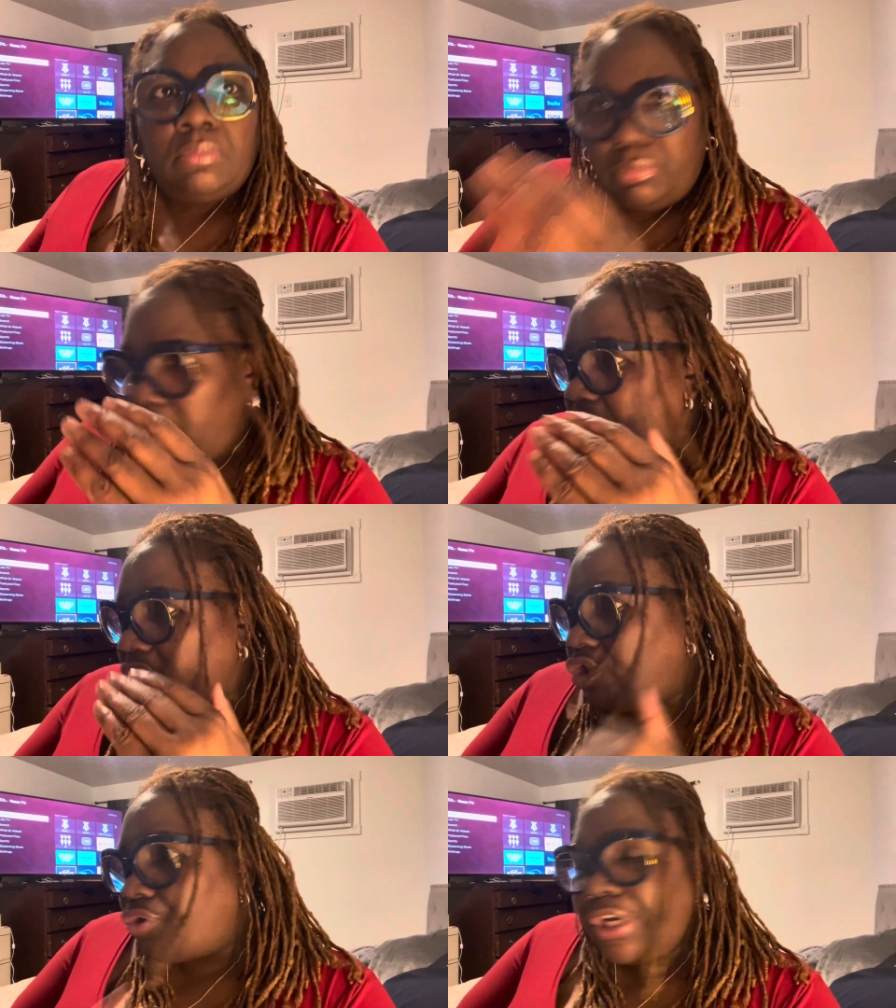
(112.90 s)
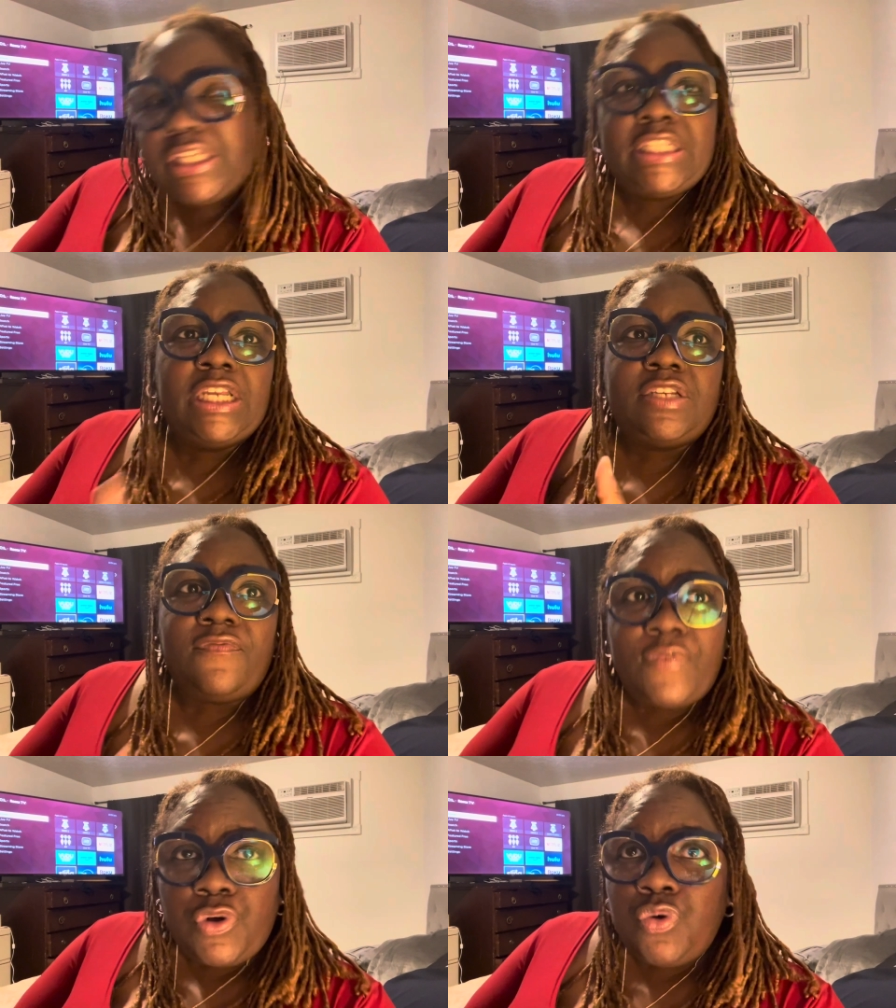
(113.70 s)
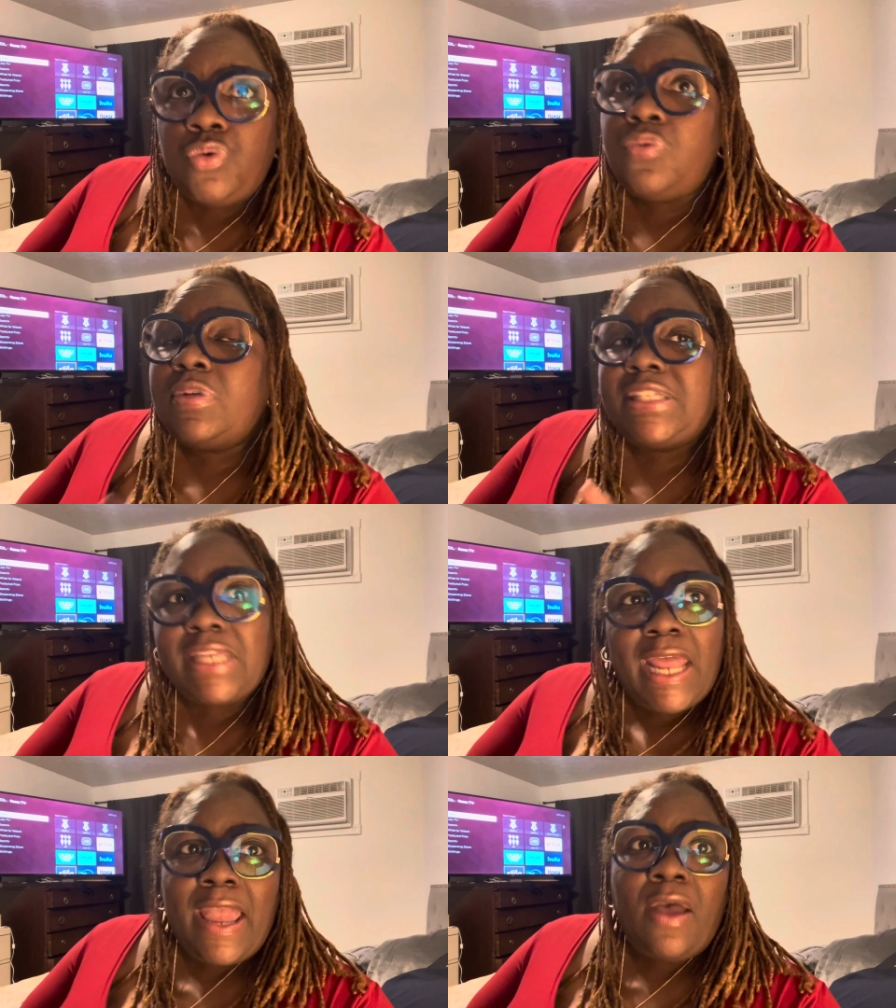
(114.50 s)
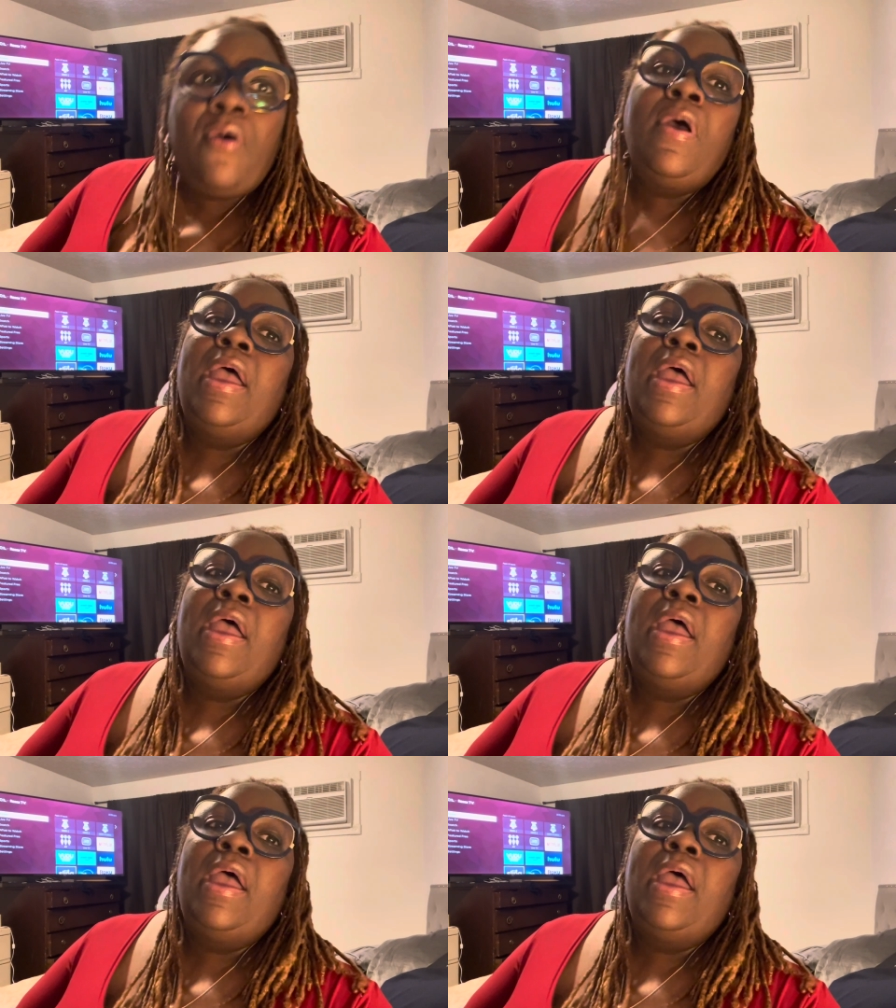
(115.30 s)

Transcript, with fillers: Get your drinks, get your food, sit down,